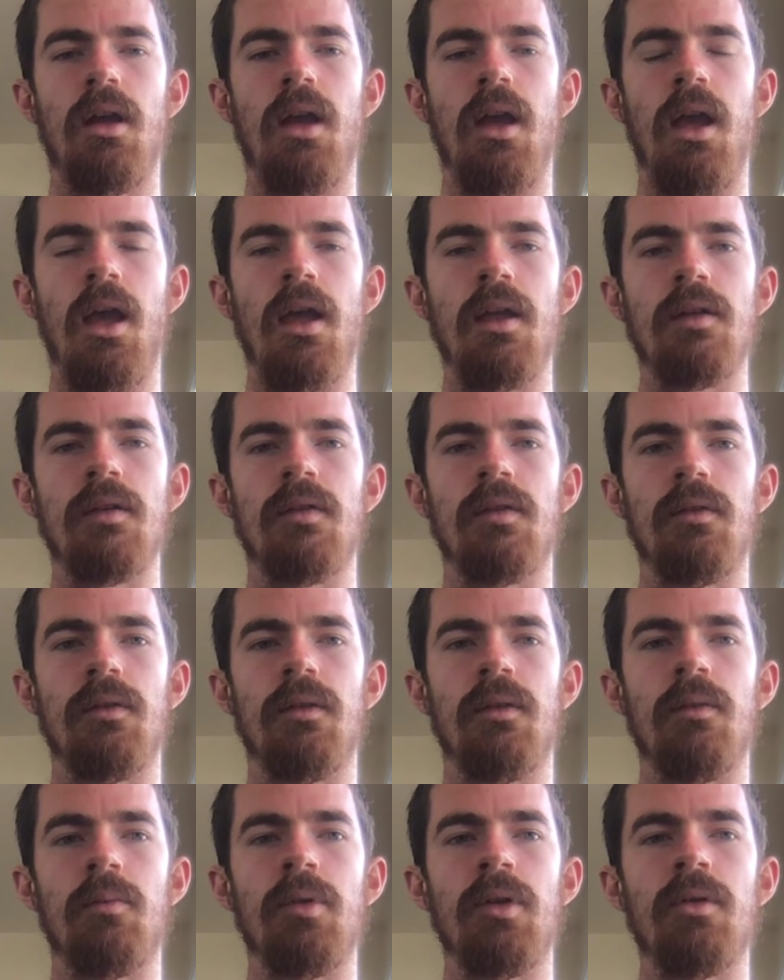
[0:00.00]
And
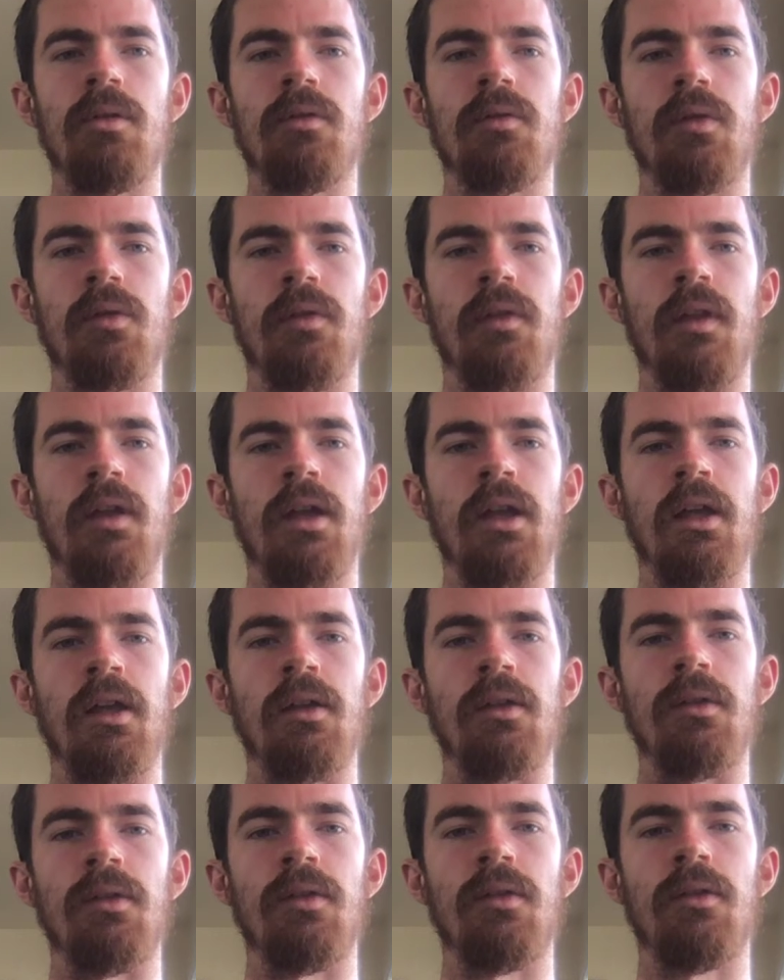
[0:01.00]
the beautiful thing
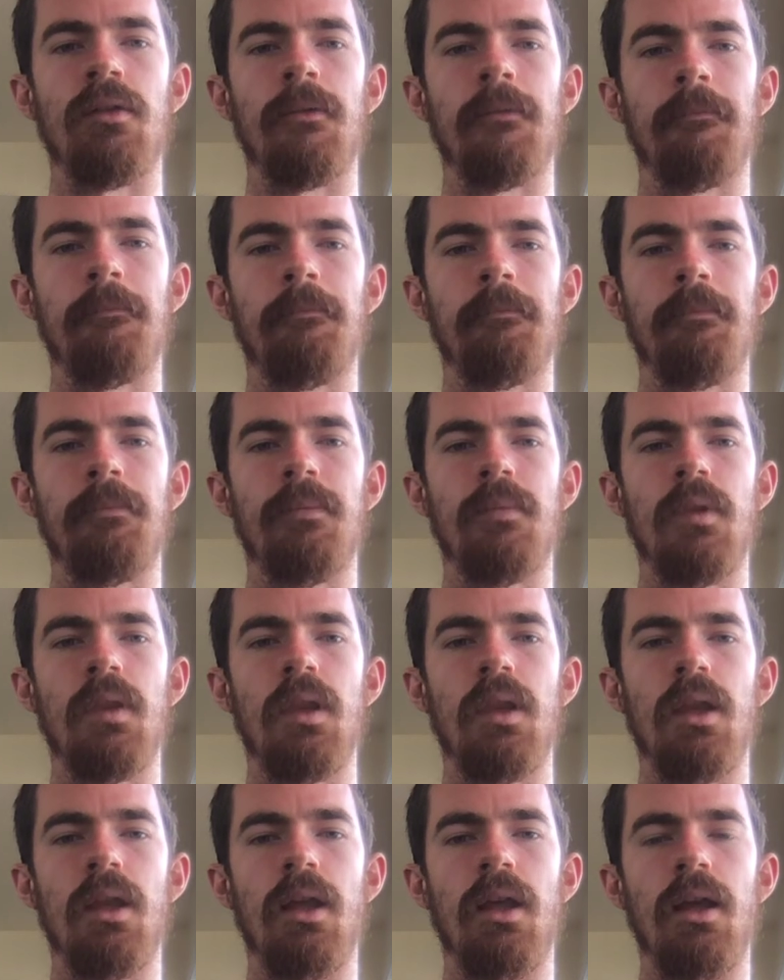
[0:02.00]
is,
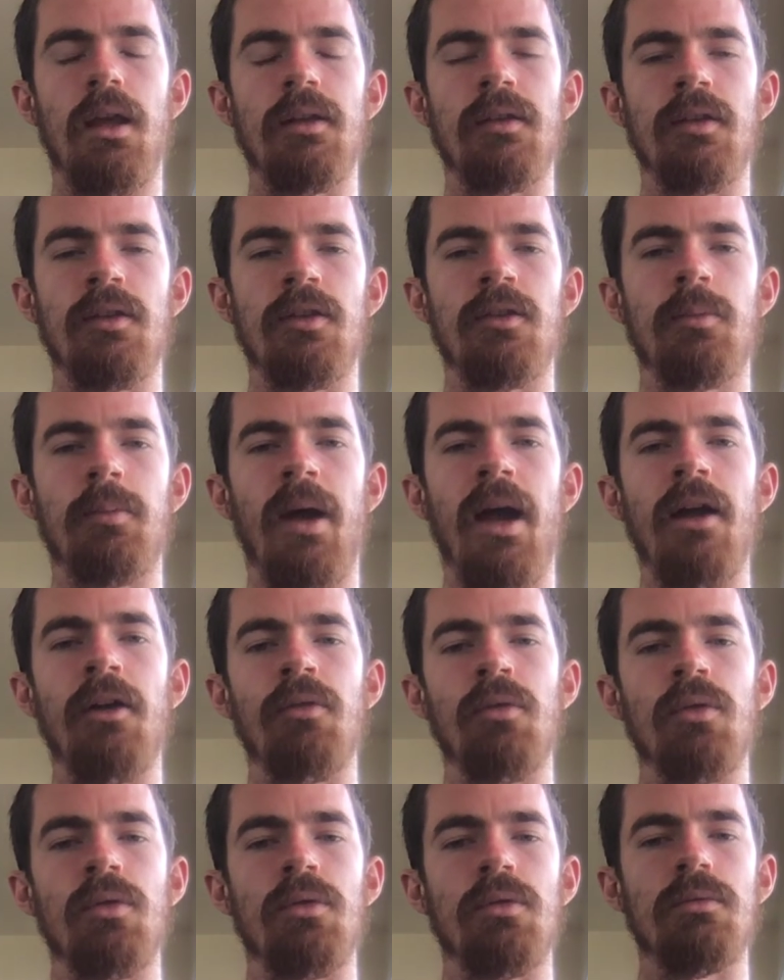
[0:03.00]
it's a
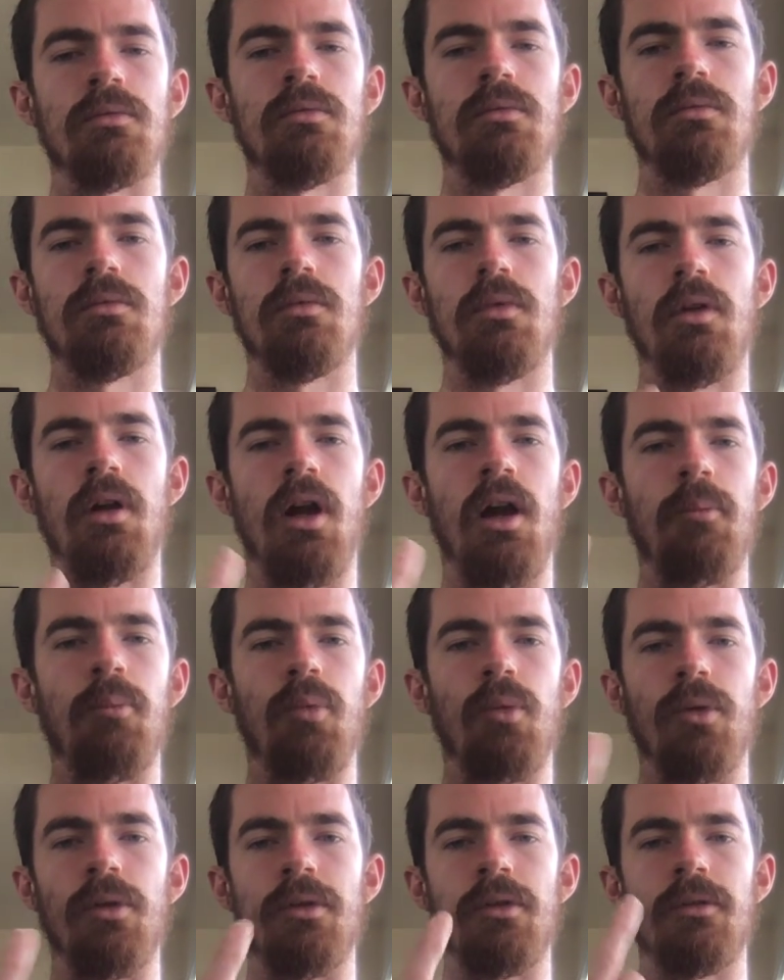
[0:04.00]
spiral
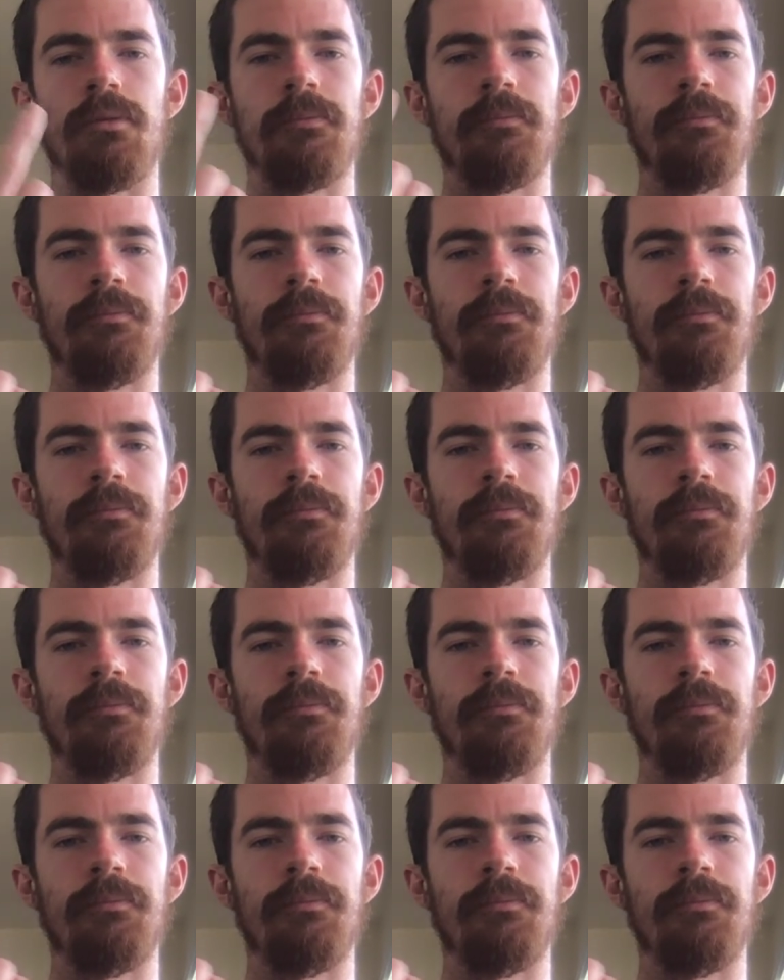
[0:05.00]
upward.